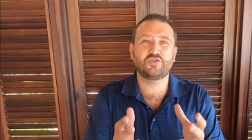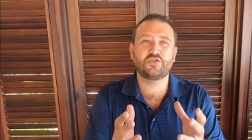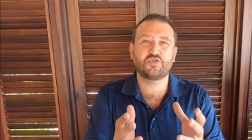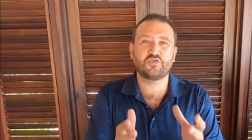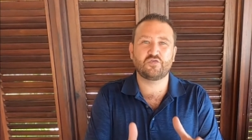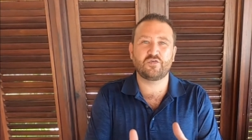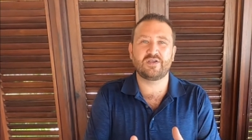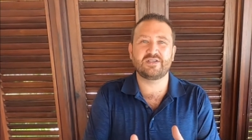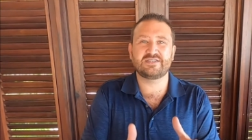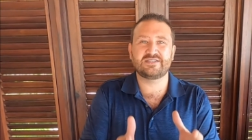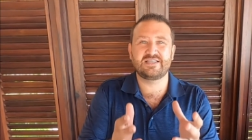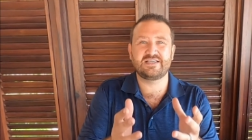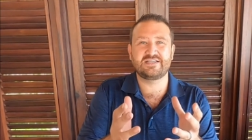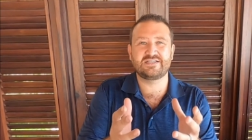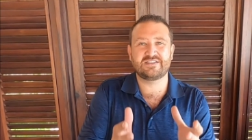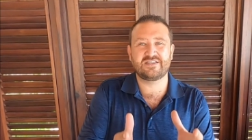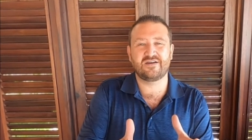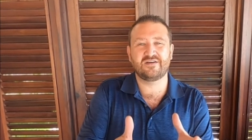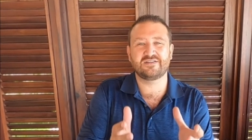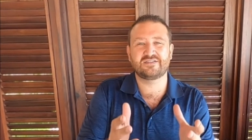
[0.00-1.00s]
trust they
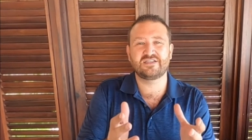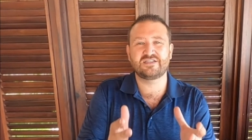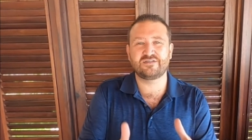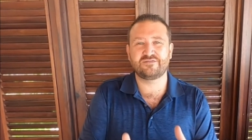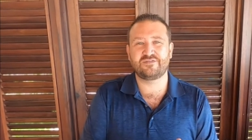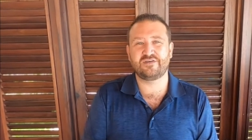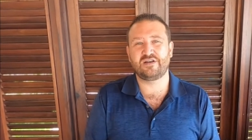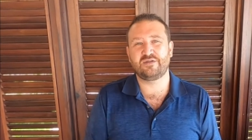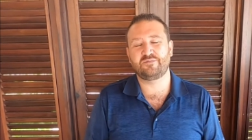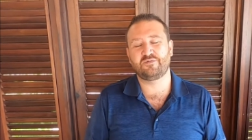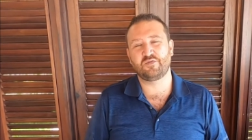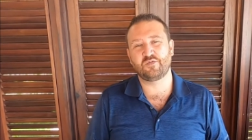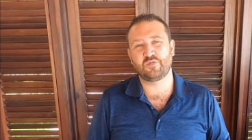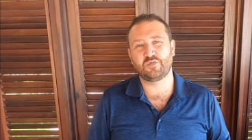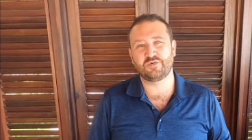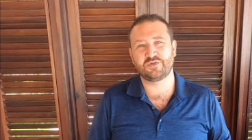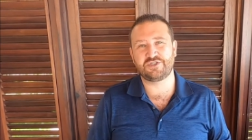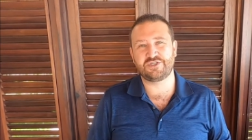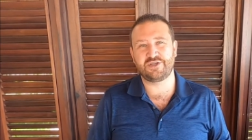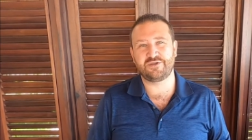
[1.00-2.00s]
start to develop
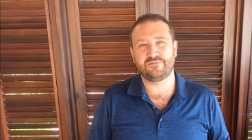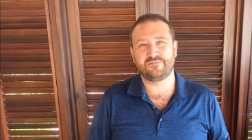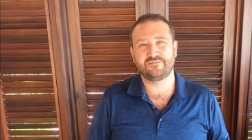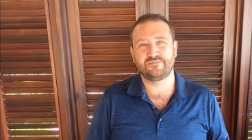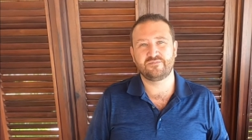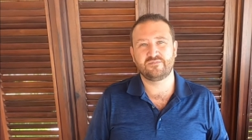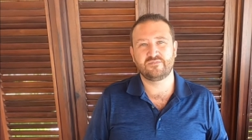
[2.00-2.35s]
towards you.